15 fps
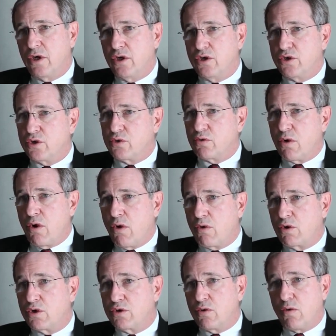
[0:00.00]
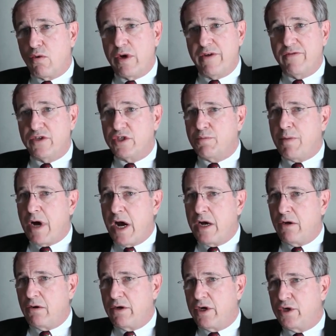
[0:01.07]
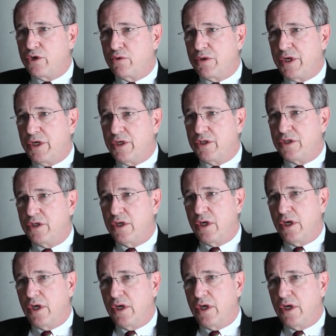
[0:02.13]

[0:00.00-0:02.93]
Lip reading: strokes, or even spinal injuries.